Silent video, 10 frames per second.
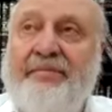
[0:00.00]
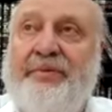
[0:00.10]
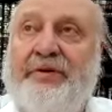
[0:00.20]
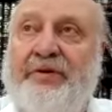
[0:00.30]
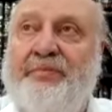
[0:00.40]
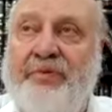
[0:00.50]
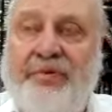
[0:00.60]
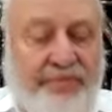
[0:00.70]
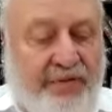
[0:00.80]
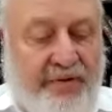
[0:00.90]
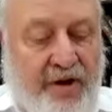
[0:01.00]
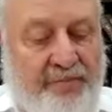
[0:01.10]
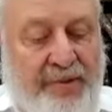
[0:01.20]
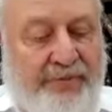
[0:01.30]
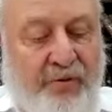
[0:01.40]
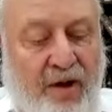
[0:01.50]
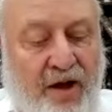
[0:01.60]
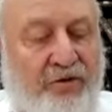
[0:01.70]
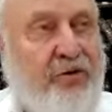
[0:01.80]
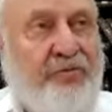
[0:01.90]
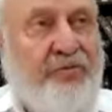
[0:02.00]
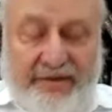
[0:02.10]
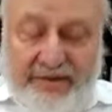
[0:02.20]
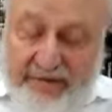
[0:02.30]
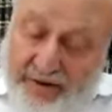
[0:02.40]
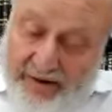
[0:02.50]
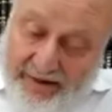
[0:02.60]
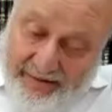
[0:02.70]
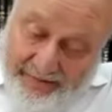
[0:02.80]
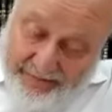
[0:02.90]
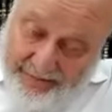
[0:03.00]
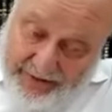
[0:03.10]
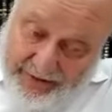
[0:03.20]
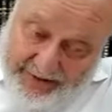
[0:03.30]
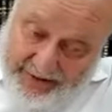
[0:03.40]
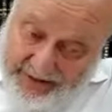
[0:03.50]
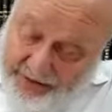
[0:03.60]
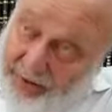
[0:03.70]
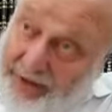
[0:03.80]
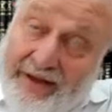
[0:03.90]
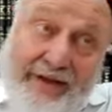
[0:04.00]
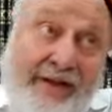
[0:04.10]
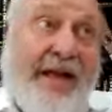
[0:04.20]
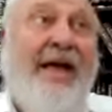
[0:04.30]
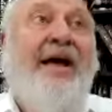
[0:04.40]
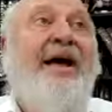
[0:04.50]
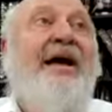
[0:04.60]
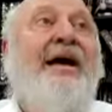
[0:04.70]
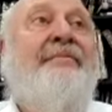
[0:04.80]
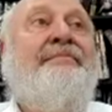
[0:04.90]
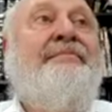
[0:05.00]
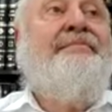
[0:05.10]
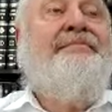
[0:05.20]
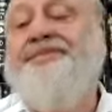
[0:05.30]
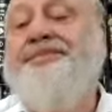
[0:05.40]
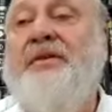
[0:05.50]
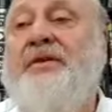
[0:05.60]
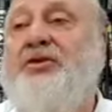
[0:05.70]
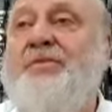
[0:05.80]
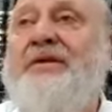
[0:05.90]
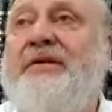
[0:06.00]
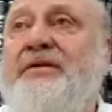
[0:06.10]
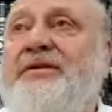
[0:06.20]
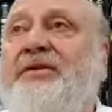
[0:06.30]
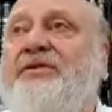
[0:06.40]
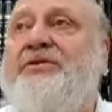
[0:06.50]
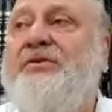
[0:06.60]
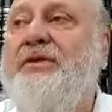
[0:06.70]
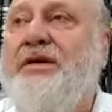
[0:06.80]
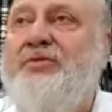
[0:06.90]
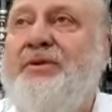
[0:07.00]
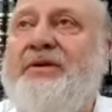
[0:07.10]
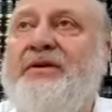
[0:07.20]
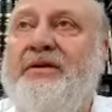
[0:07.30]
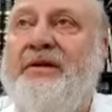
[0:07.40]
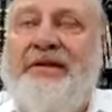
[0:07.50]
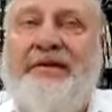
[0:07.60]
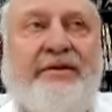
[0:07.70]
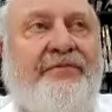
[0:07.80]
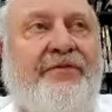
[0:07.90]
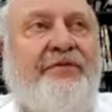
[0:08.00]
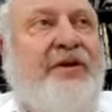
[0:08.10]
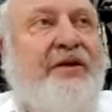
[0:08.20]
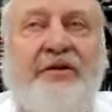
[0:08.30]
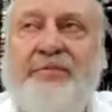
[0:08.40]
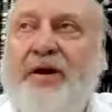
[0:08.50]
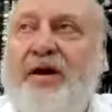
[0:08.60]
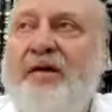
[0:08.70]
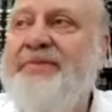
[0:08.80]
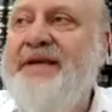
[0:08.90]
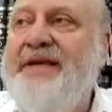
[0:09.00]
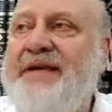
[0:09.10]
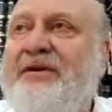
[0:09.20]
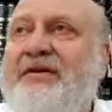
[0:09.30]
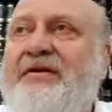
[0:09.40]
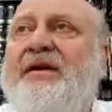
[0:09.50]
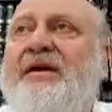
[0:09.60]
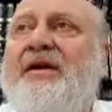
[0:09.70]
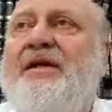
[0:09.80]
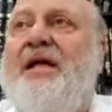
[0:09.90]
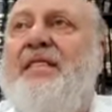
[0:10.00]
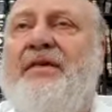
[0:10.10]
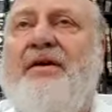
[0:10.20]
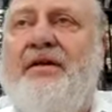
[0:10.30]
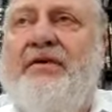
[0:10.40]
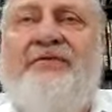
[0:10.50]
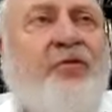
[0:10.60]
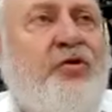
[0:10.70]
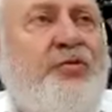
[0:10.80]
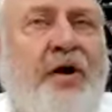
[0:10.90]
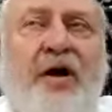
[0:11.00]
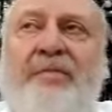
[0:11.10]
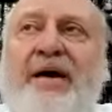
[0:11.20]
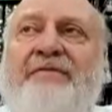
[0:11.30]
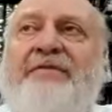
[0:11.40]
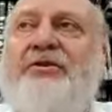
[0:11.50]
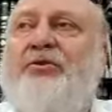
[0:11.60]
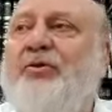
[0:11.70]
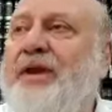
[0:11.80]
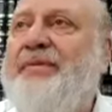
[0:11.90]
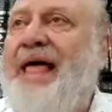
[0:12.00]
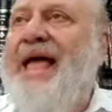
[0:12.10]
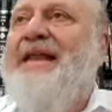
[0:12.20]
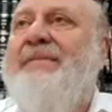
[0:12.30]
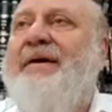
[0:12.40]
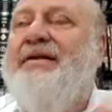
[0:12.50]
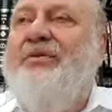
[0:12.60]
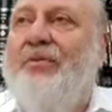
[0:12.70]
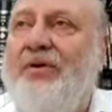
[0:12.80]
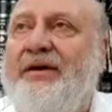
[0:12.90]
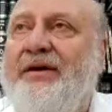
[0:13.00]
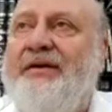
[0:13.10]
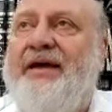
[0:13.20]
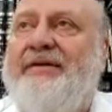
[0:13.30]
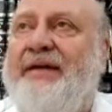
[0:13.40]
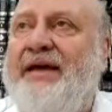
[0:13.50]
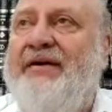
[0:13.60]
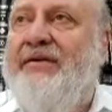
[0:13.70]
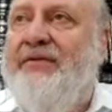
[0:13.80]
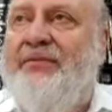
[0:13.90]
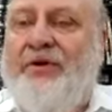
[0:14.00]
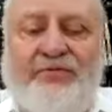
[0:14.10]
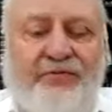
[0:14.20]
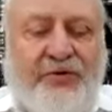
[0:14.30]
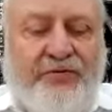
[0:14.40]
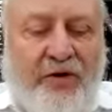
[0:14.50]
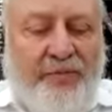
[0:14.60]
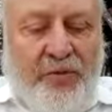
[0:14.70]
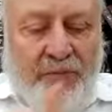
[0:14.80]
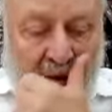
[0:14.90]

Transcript: But the, the, the uh, people who argue don't bring this Gemara here. But you see it's all here. Um, the Shemitah, so there's two things. Shemitah, the, the, the field becomes Hefker, the, the fruits become Hefker to enable anybody to walk in and take your fruits from you.